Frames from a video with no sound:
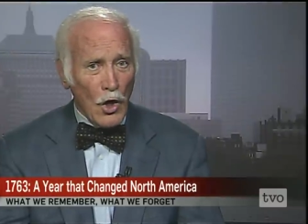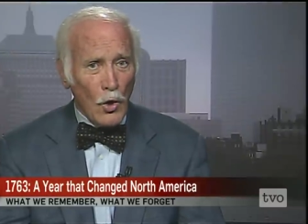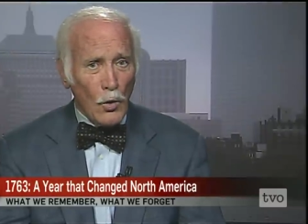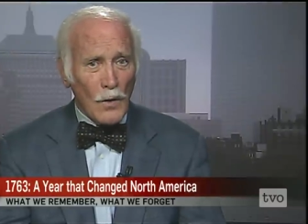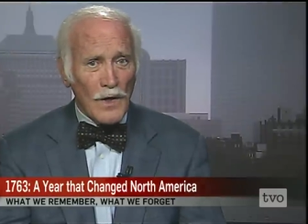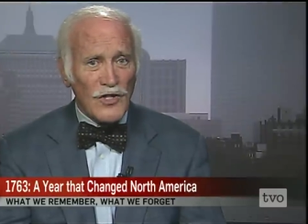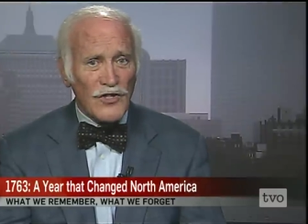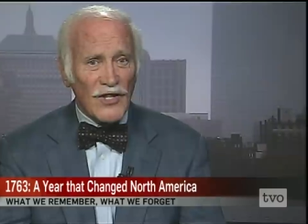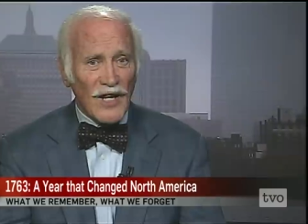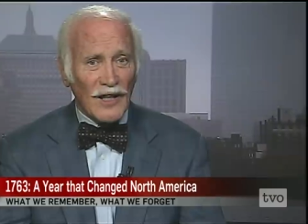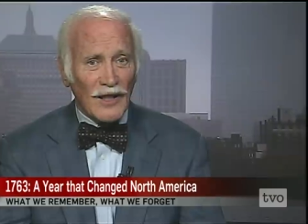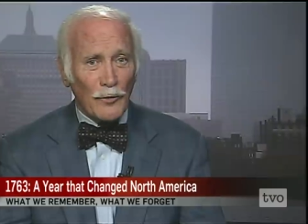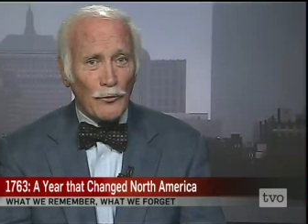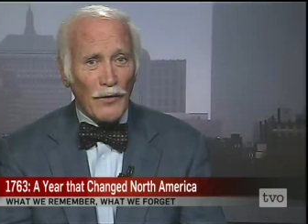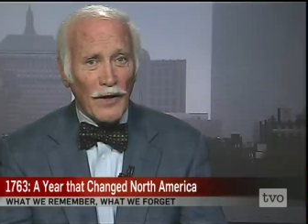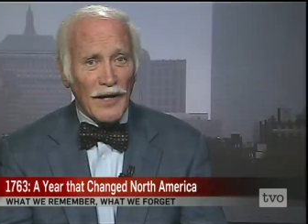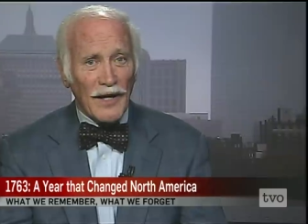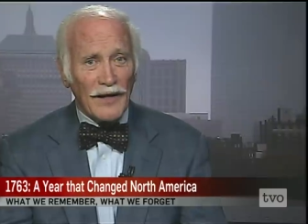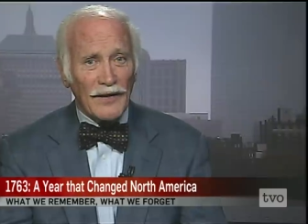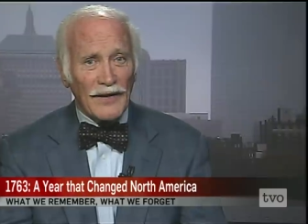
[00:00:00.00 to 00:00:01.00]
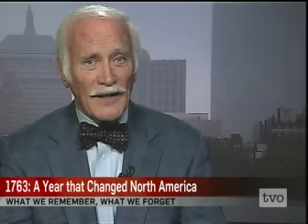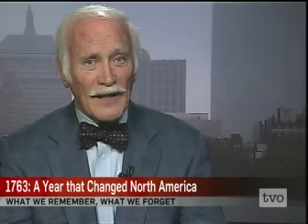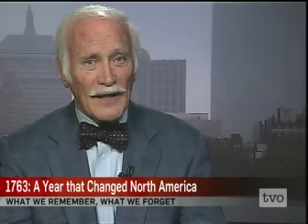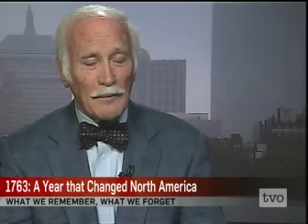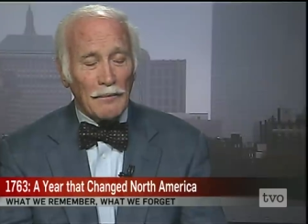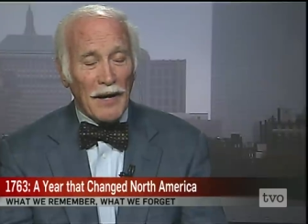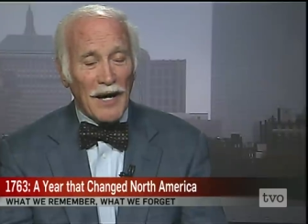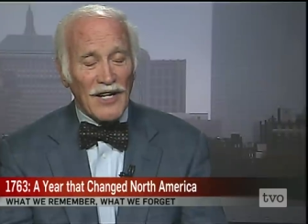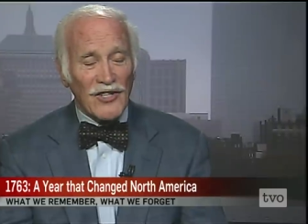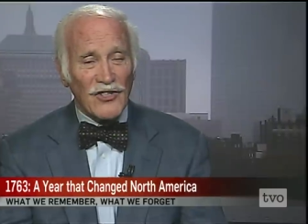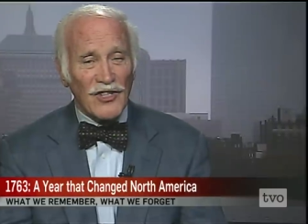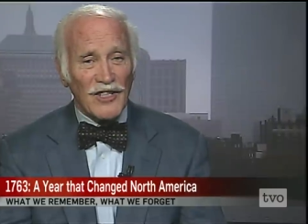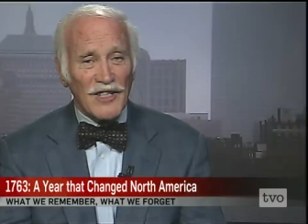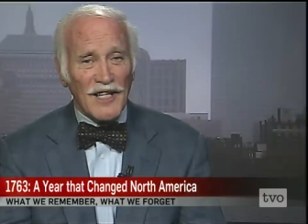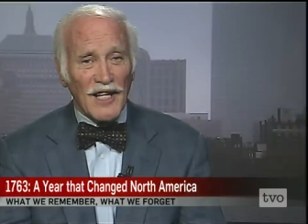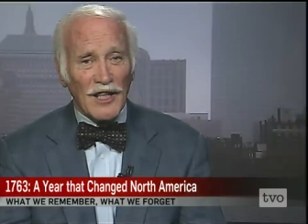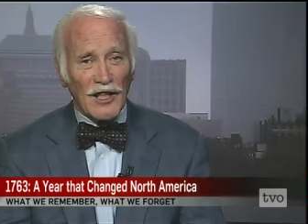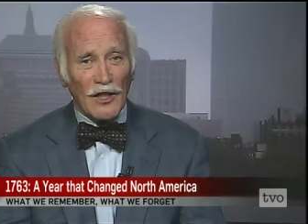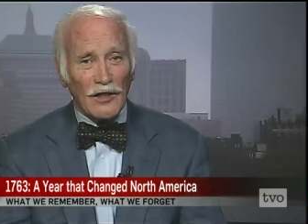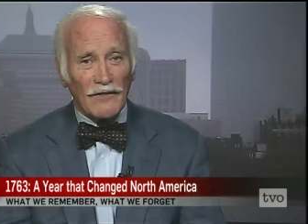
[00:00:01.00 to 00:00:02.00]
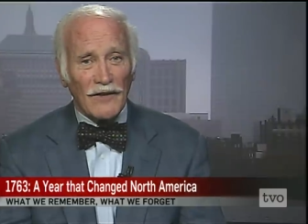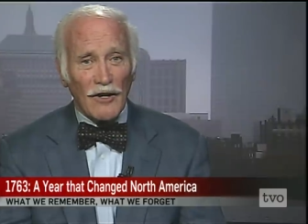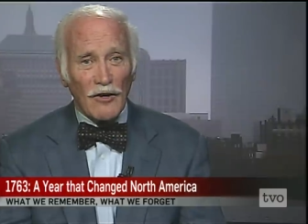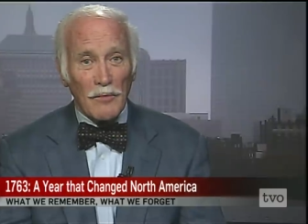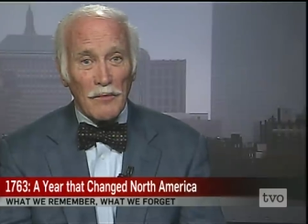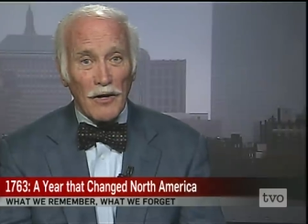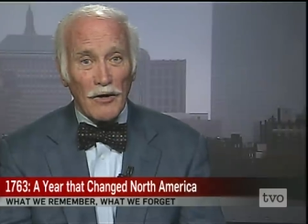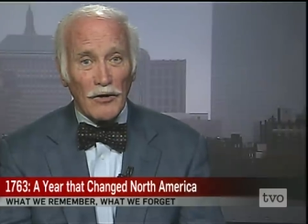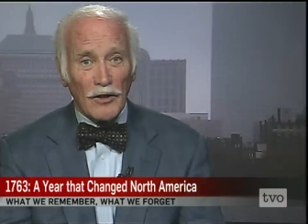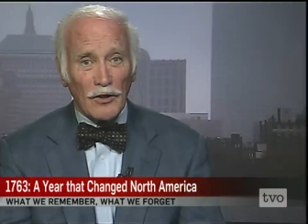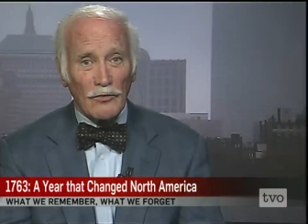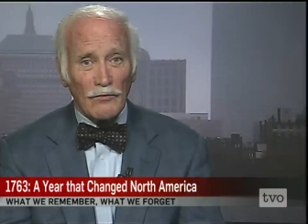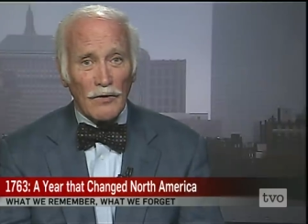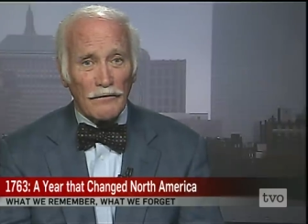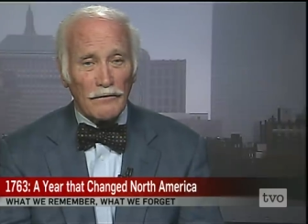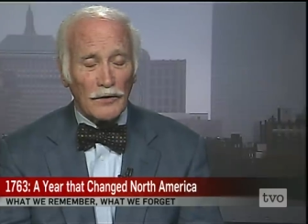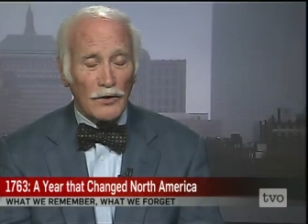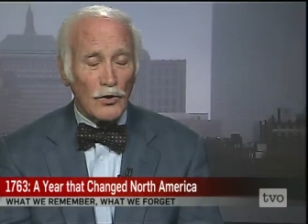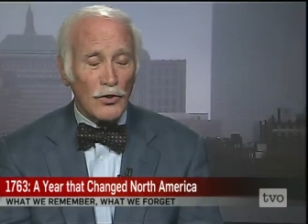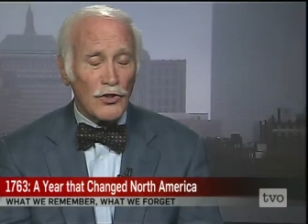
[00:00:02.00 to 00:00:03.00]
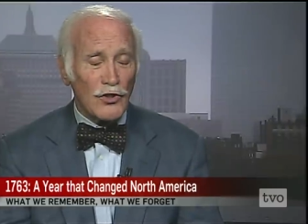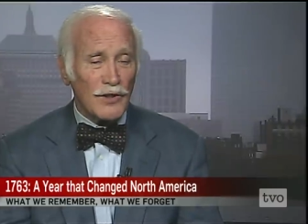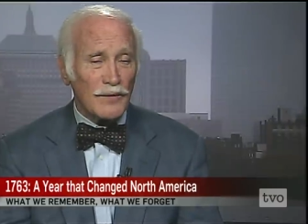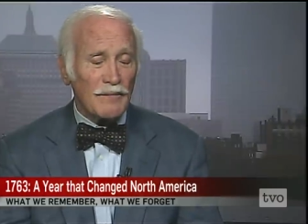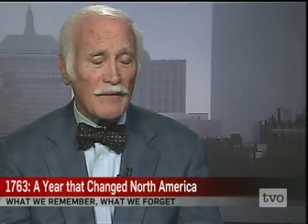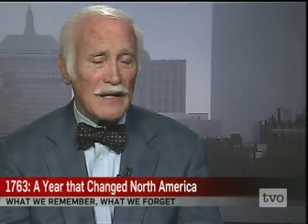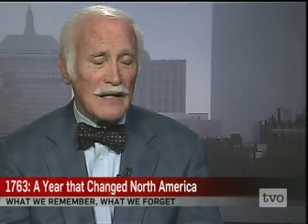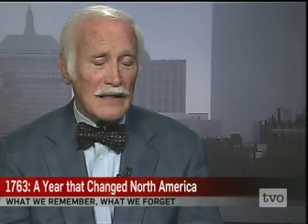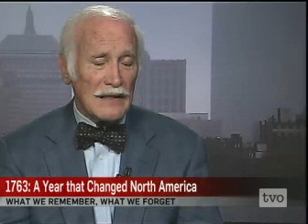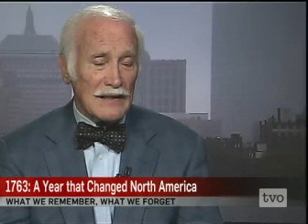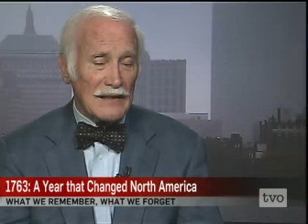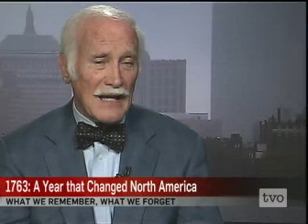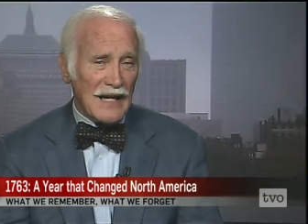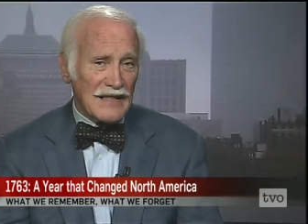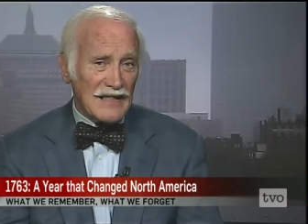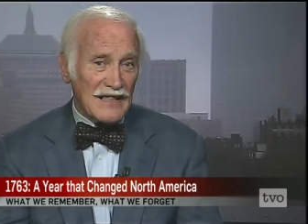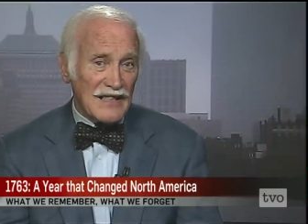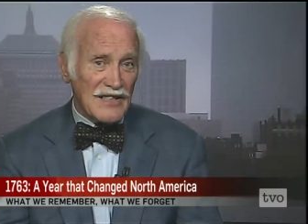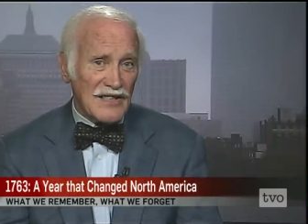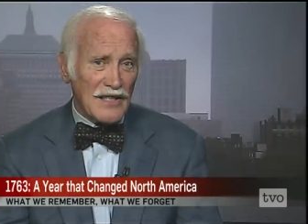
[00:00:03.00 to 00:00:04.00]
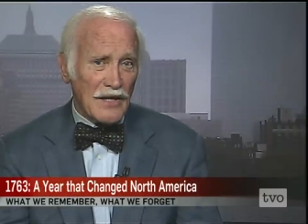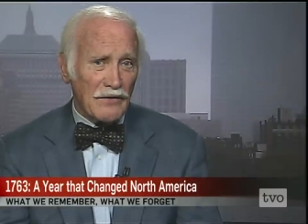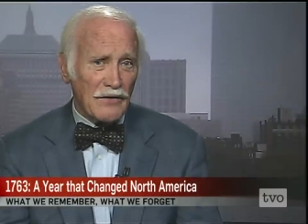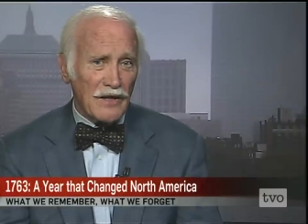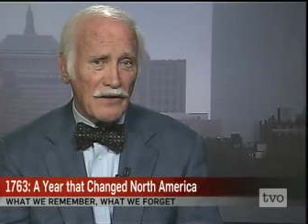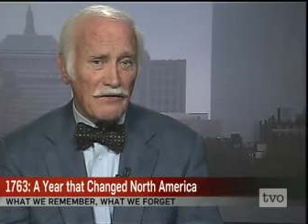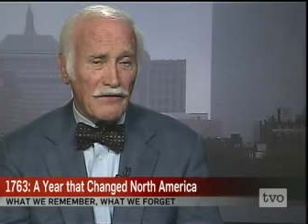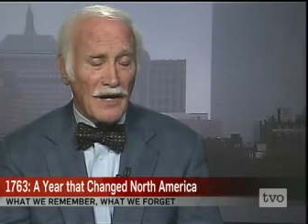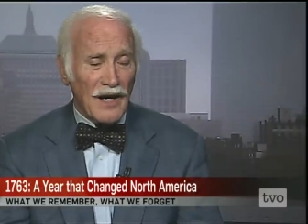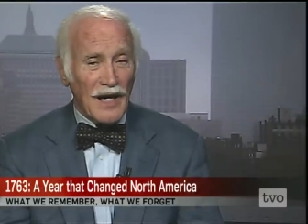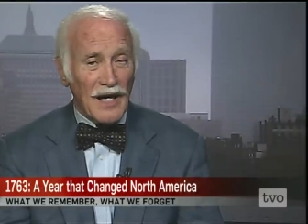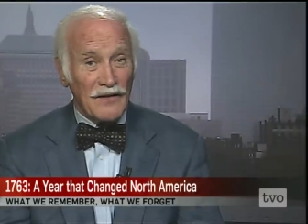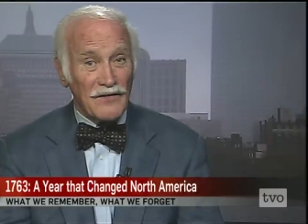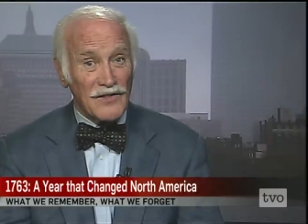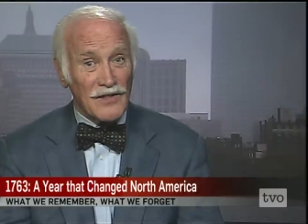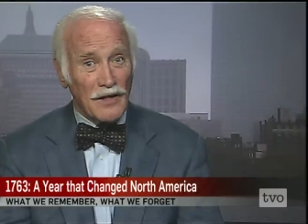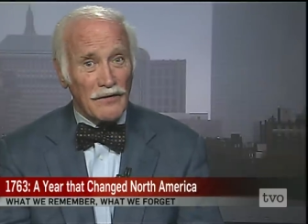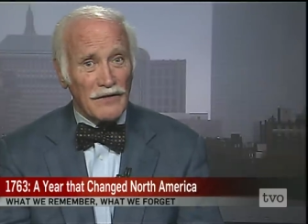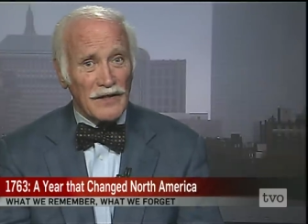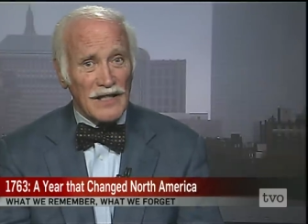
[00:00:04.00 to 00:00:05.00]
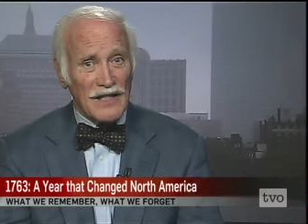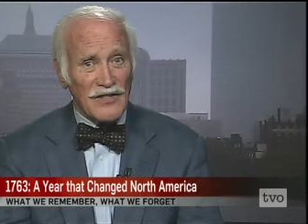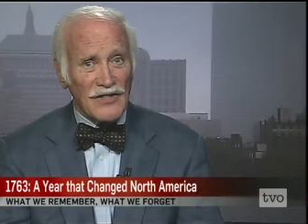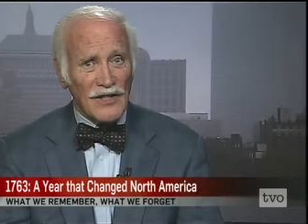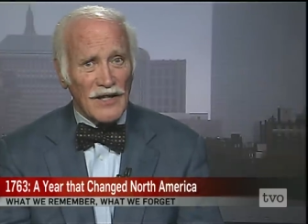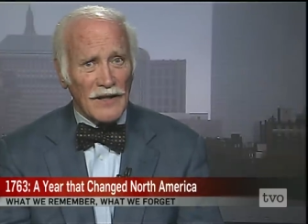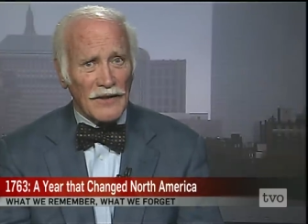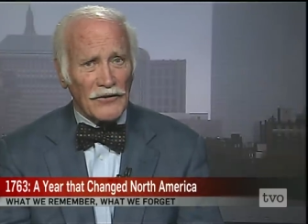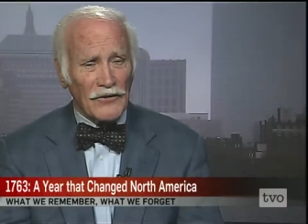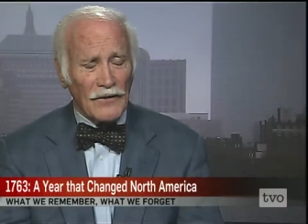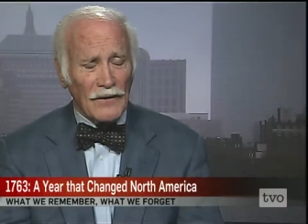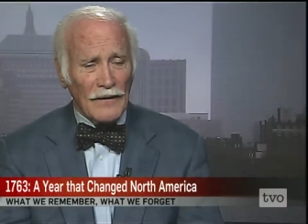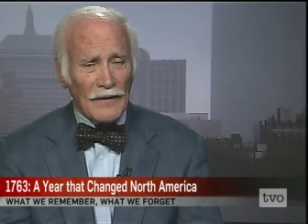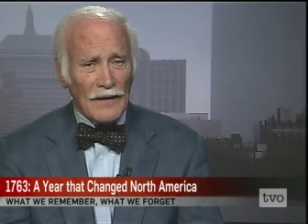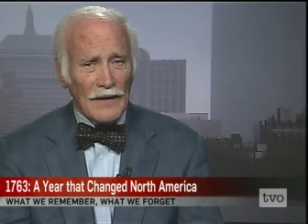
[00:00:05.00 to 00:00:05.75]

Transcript: We celebrated the bicentennial of our American Revolution, nineteen seventy-five seventy-six.